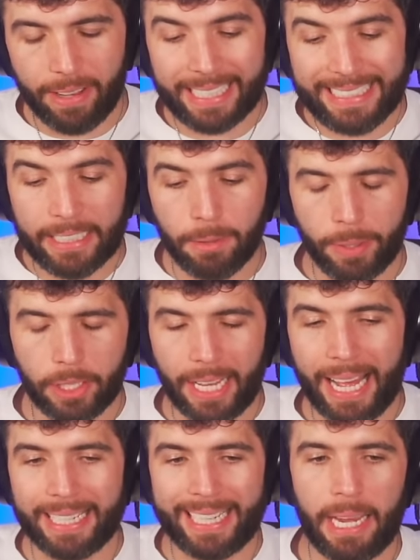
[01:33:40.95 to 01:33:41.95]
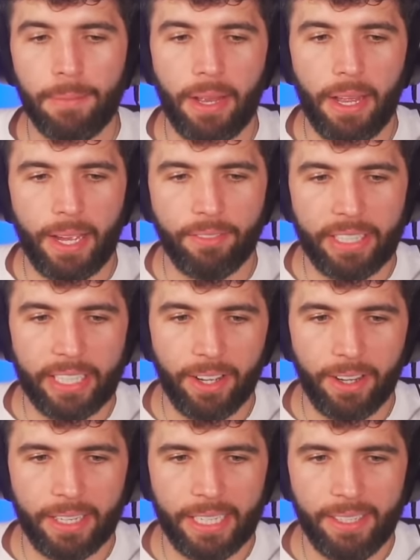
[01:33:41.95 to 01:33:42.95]
I didn't because I had the game like really
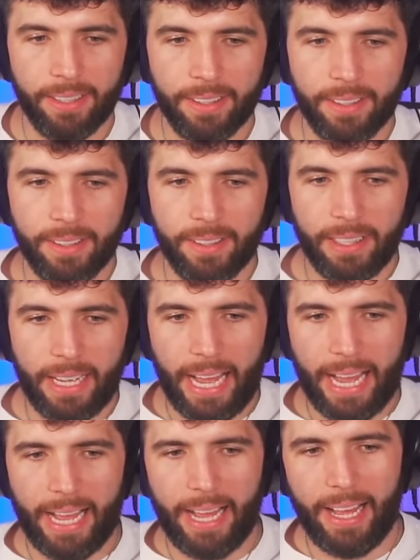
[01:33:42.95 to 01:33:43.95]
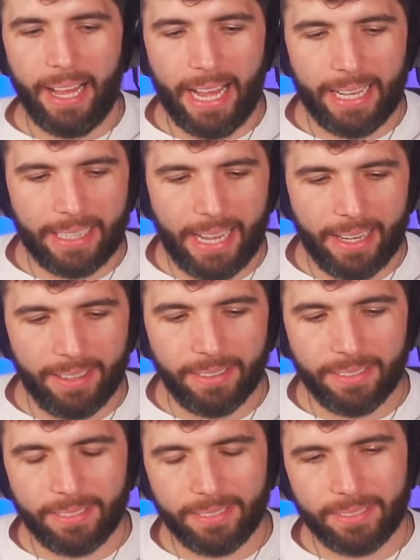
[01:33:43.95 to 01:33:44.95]
early. And
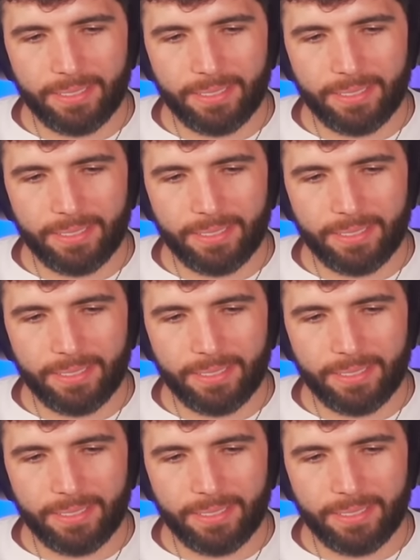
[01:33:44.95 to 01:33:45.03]
then,